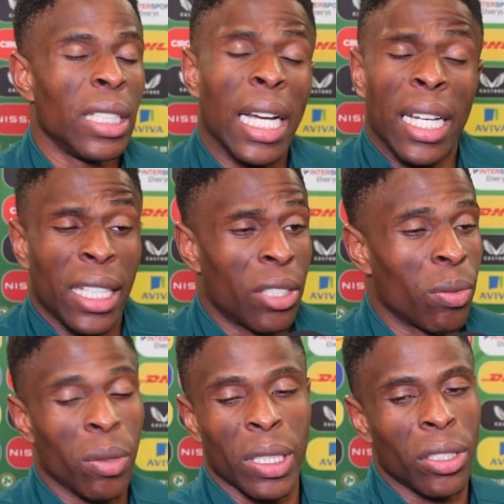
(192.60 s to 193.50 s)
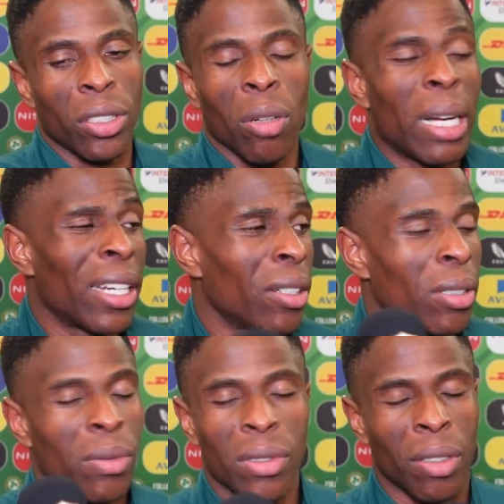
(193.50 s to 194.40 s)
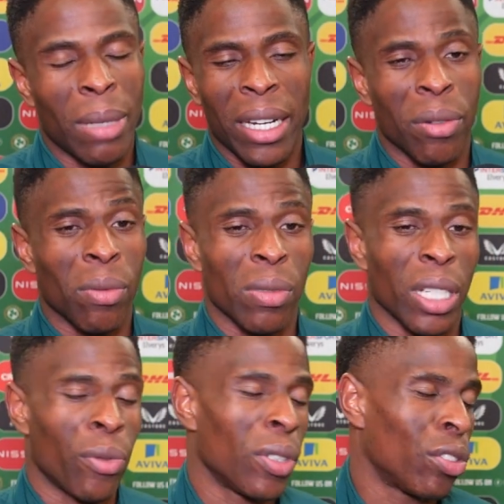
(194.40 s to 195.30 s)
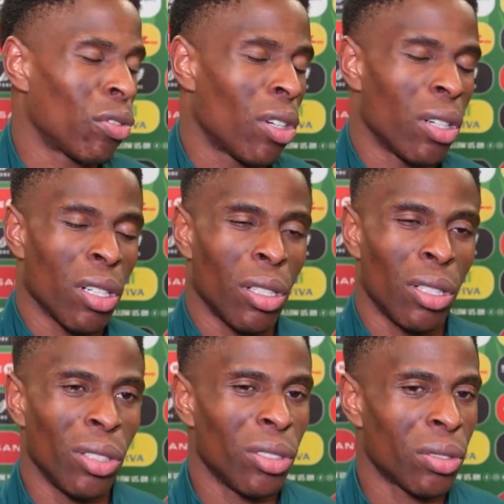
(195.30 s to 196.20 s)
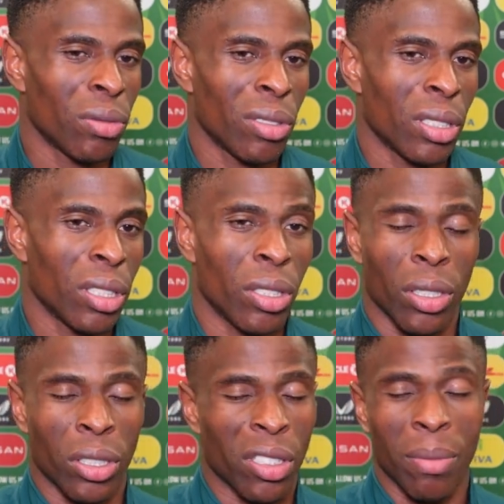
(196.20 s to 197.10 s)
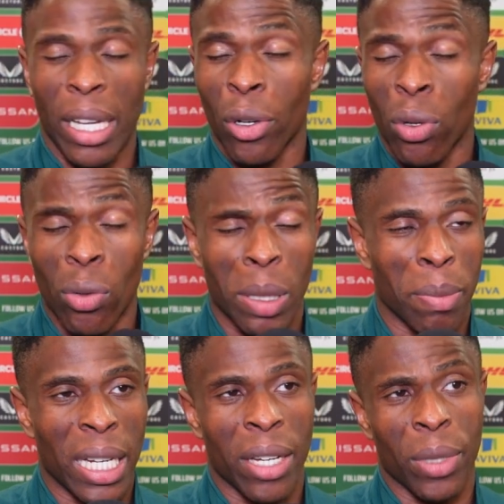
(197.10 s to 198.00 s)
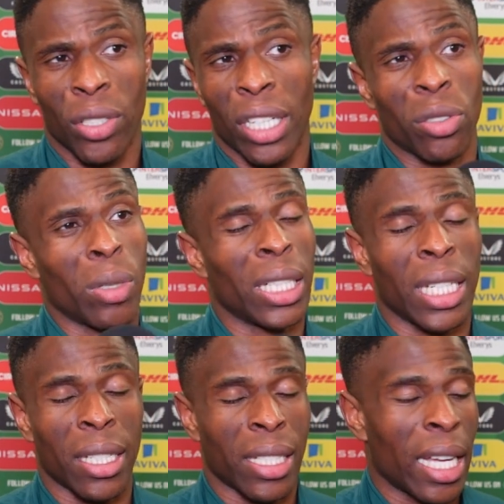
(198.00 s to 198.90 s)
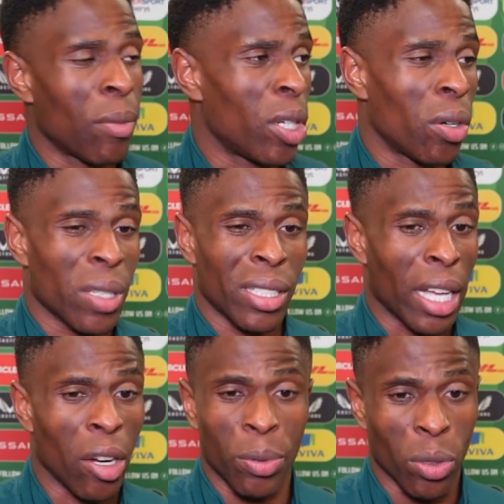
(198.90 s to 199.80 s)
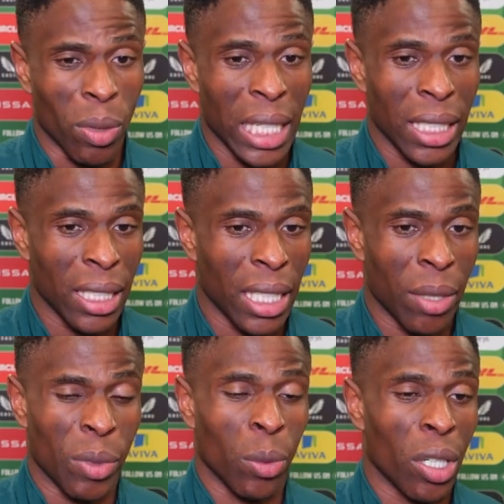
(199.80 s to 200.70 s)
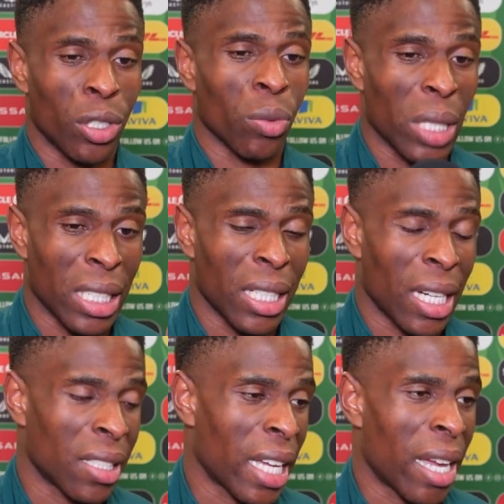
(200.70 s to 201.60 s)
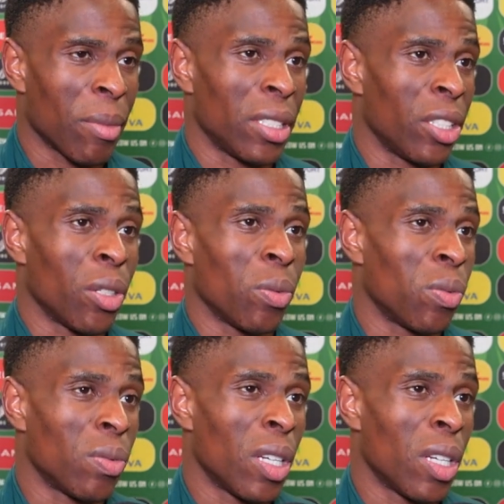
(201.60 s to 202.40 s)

Yeah, that's what we do. No matter if we draw or lose, doesn't matter who we play, we try to win the next game. We always set up to win and we want to win the next game and, you know,